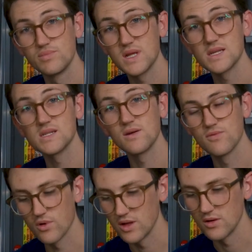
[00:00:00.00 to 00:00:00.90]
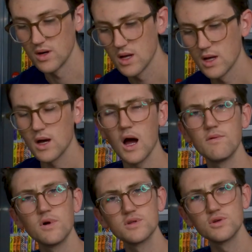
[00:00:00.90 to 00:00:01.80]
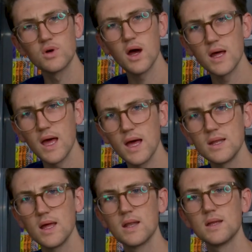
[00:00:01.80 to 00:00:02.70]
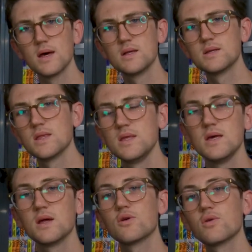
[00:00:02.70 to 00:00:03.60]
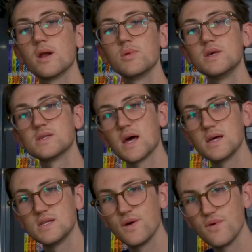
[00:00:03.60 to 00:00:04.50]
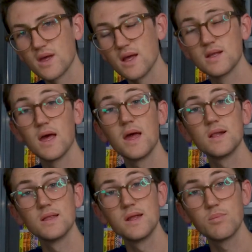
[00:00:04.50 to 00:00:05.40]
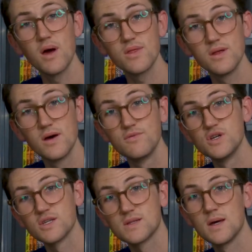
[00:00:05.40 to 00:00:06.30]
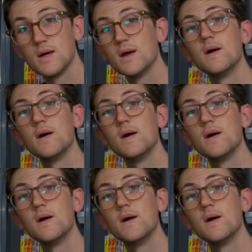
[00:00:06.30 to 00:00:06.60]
testing for you, I've also gone ahead and done the incredibly scientific and analytic method of just